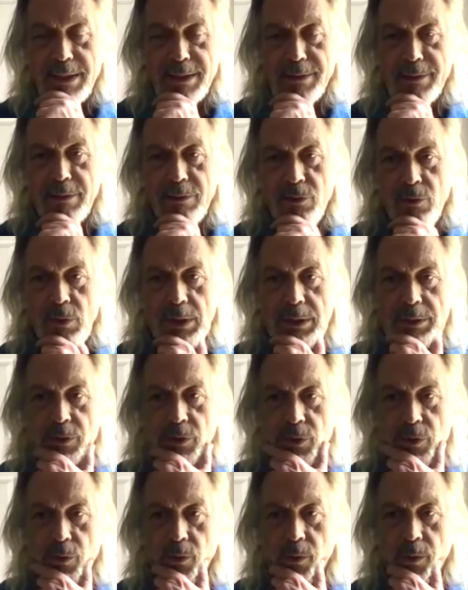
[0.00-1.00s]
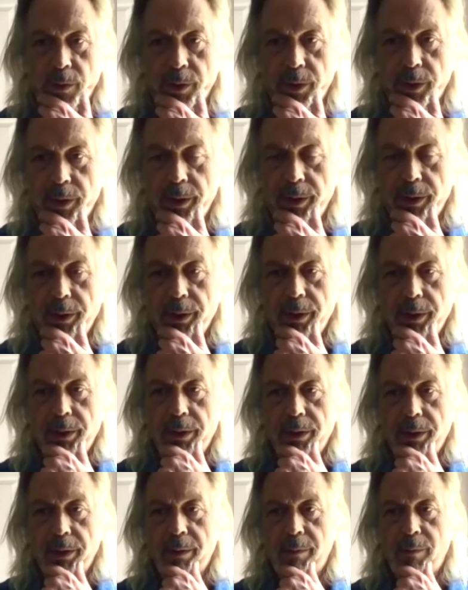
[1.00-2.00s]
in the drugstore
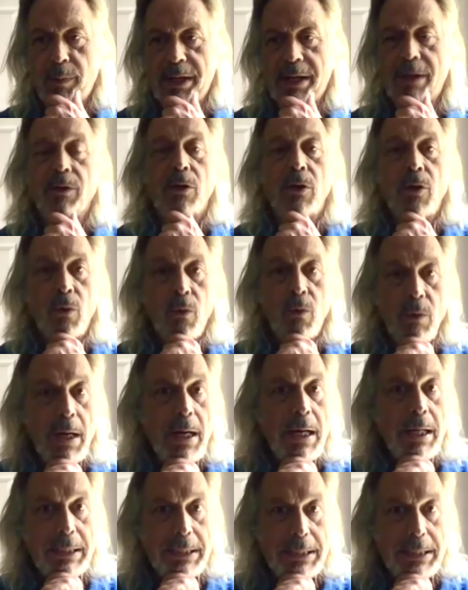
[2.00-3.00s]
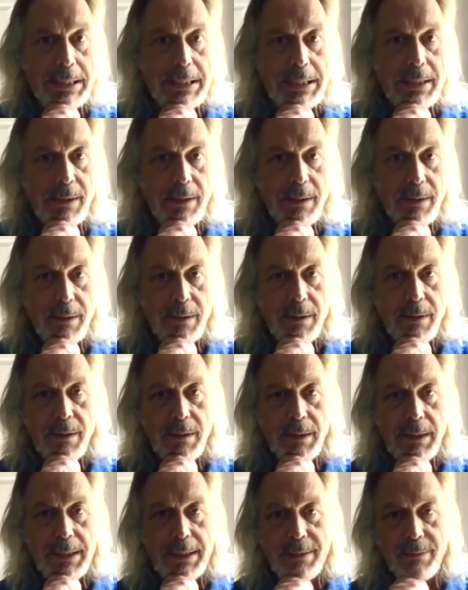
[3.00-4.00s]
about karate,
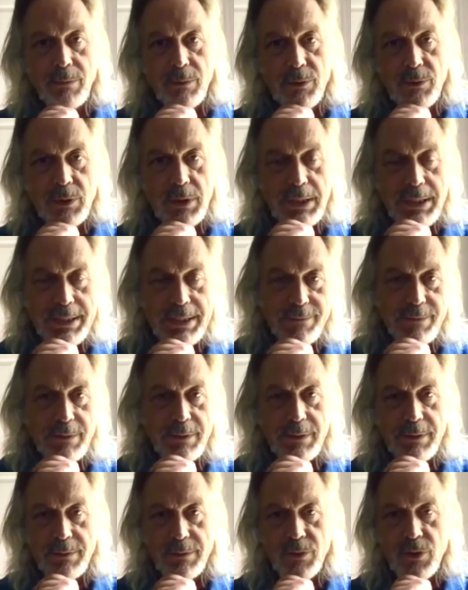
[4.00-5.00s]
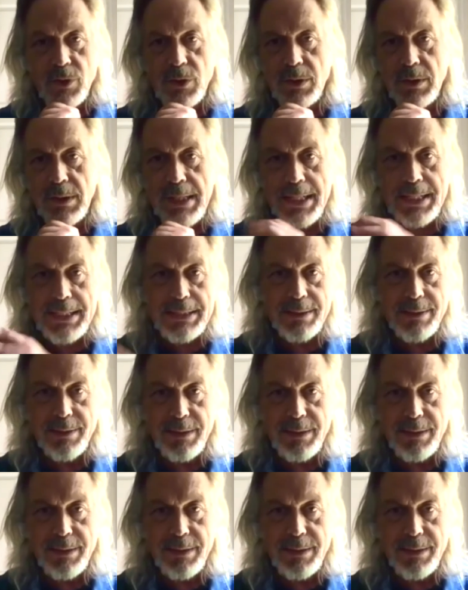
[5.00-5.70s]
and it was kind of a slight